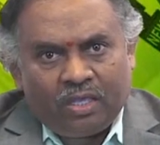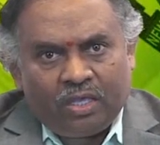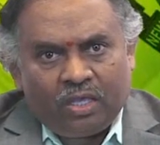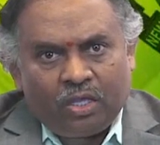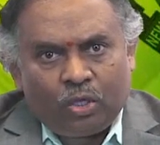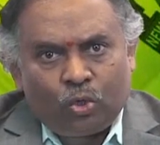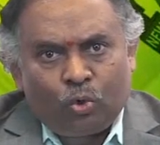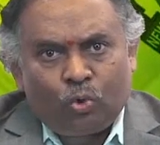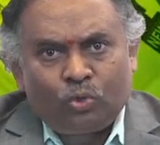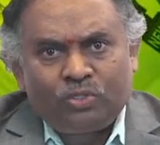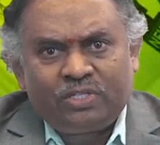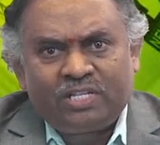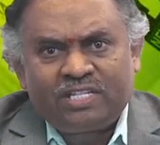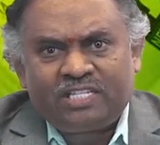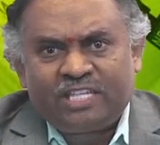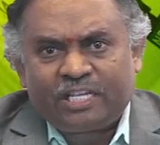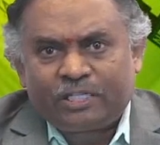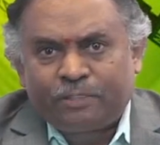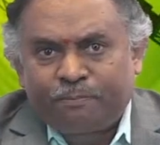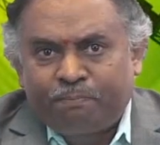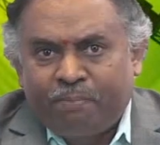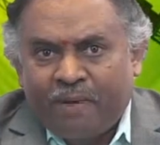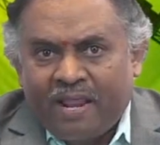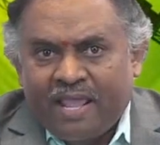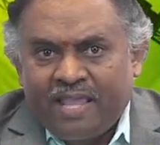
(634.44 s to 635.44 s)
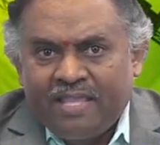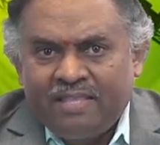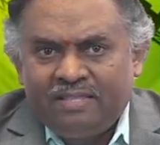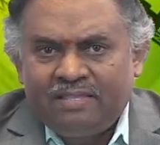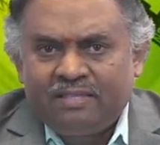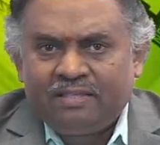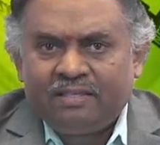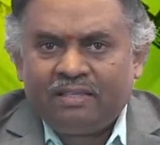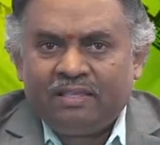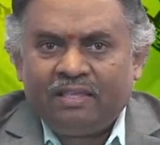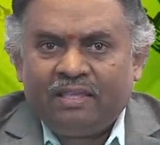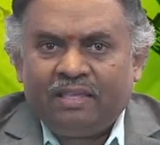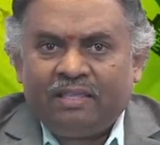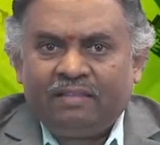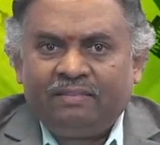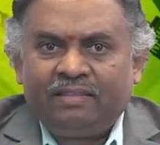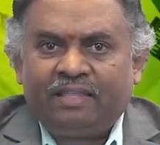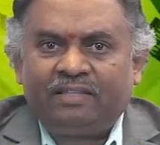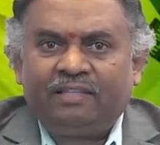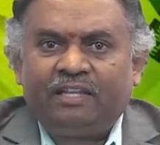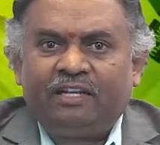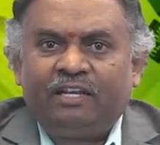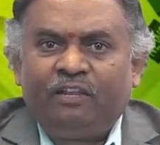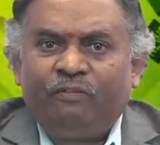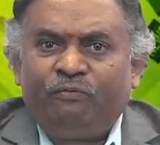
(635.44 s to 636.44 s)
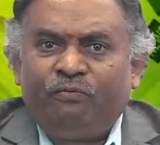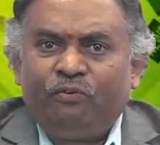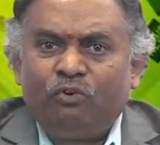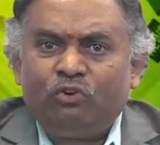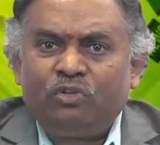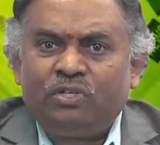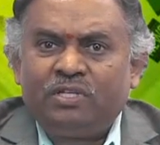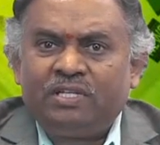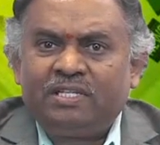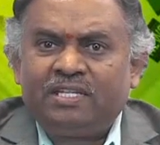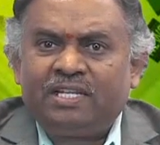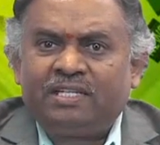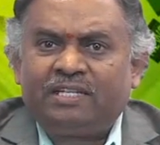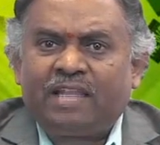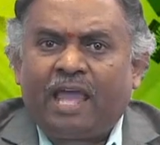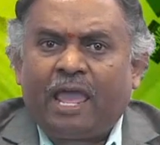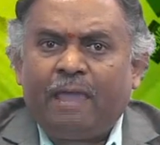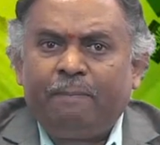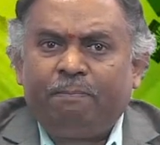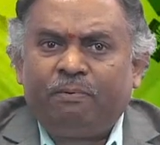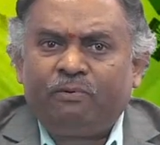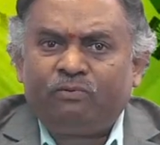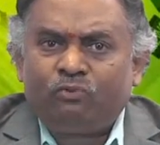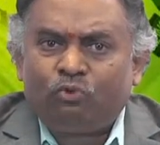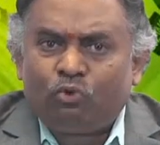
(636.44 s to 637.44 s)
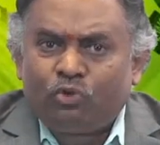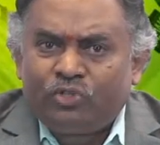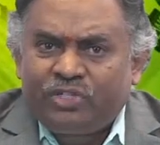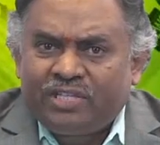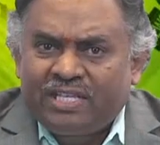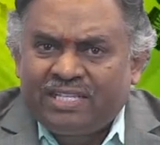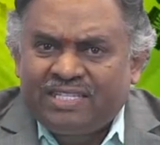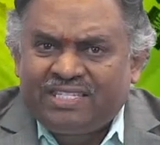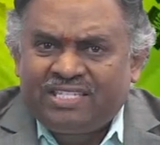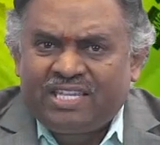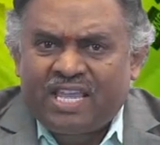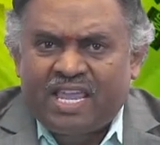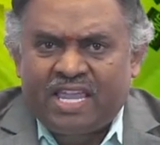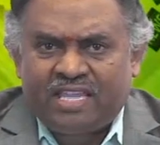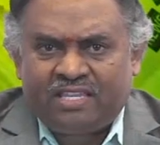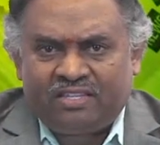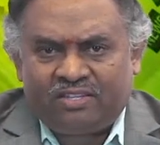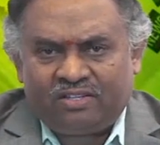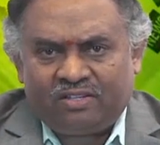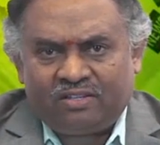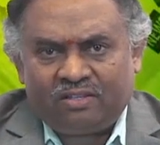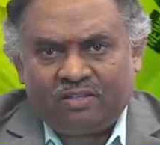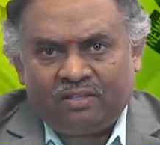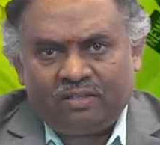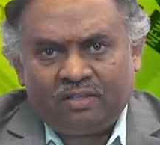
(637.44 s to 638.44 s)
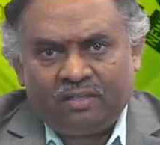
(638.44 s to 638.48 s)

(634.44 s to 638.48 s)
Rogers explains that the diffusion is a type of social change,